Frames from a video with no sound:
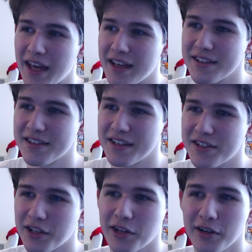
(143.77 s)
the
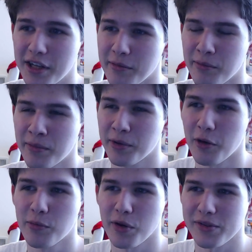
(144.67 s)
security
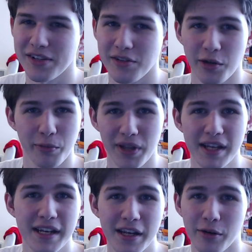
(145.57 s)
coprocessor
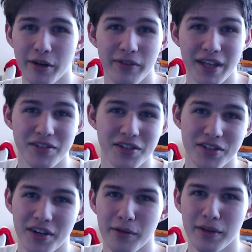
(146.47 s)
complaining, or if that's
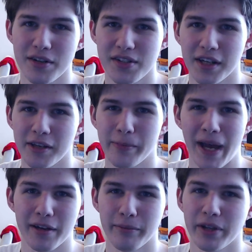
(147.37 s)
just, oh, there's an
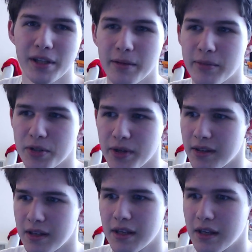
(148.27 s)
incompatibility between
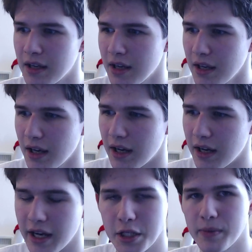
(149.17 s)
the
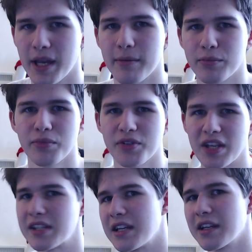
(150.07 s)

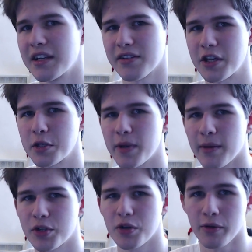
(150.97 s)
16 gigs of
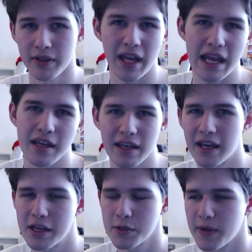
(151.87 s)
HBM2 and the 8 gig
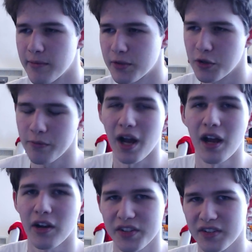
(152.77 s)
HBM2
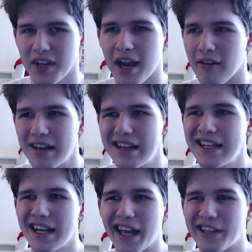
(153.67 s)
BIOS. Now,
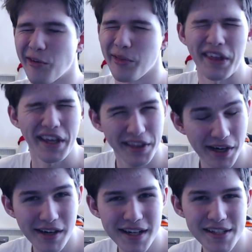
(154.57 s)
I don't think
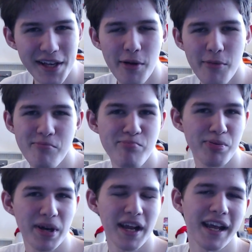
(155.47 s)
there is,
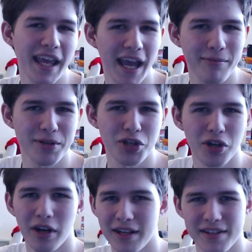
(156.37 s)
but I can't be
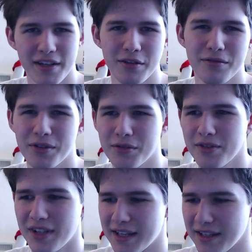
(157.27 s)
sure unless I use
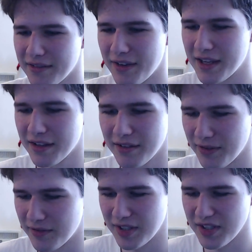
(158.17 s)
like a VEGA
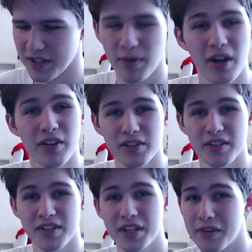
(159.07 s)
56 BIOS on a
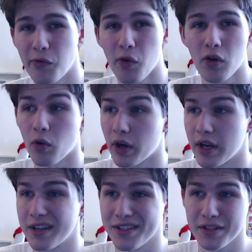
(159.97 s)
64 or
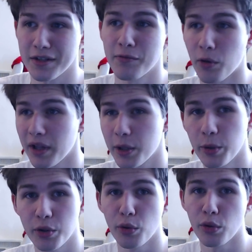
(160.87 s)
a 64
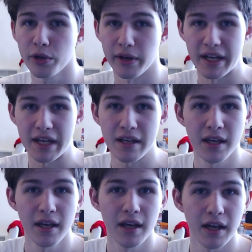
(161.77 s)
liquid cooled on a
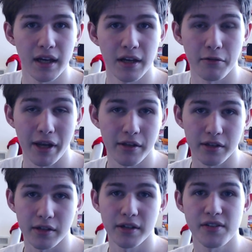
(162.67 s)

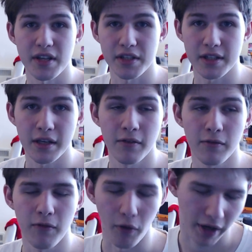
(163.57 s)
regular
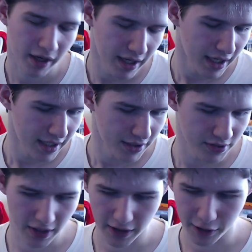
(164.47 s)
64.
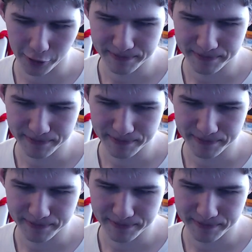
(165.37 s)
So,